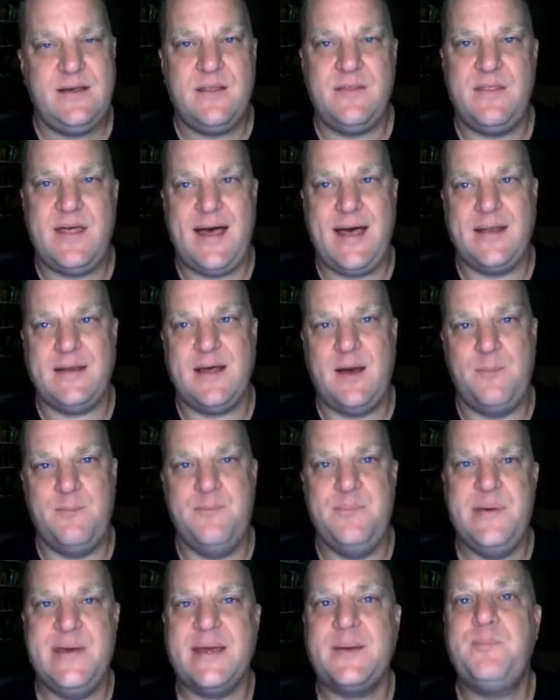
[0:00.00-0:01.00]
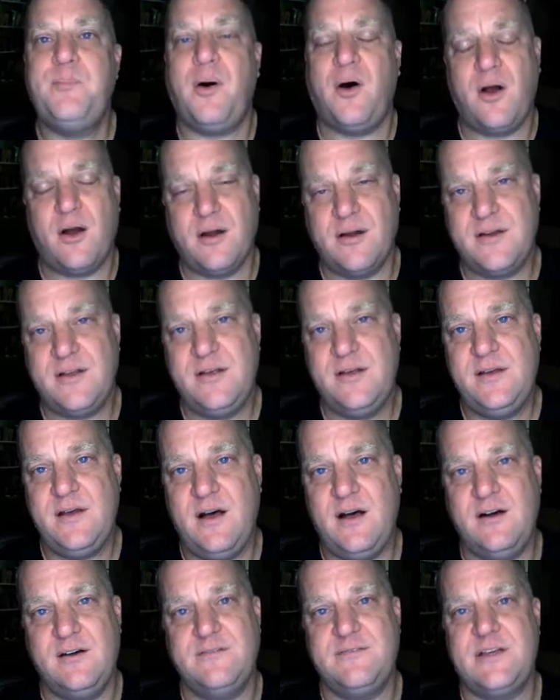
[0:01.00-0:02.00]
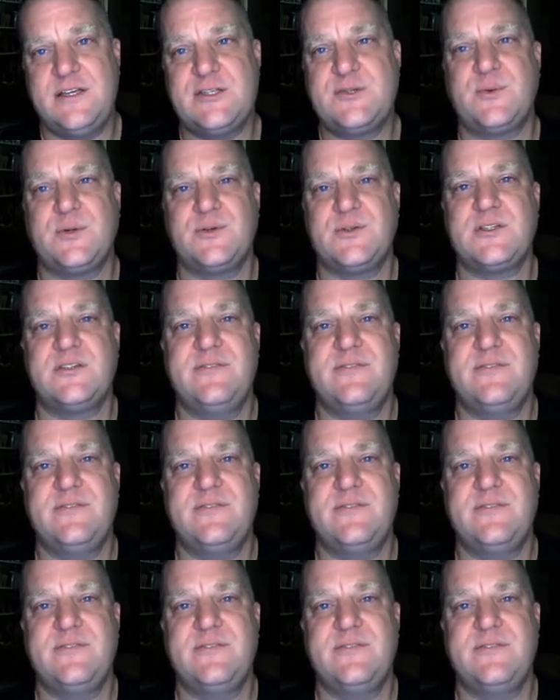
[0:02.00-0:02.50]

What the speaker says: that a big part of Israel's